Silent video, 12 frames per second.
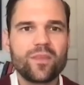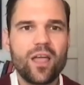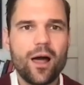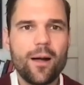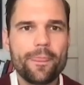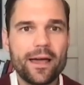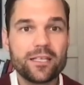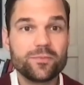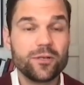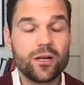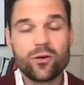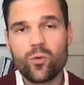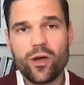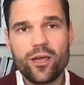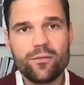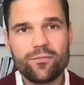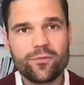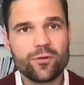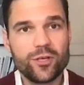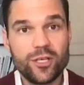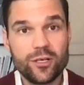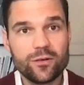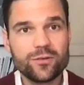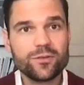has been underway for
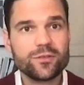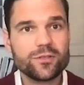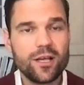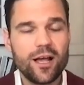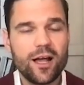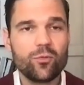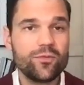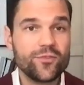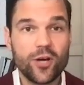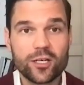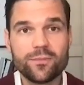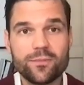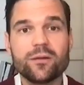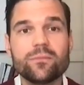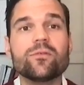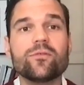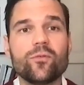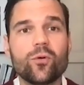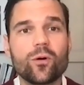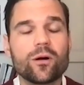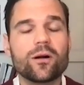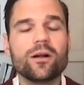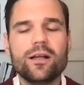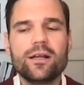years. We've talked about it
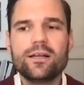before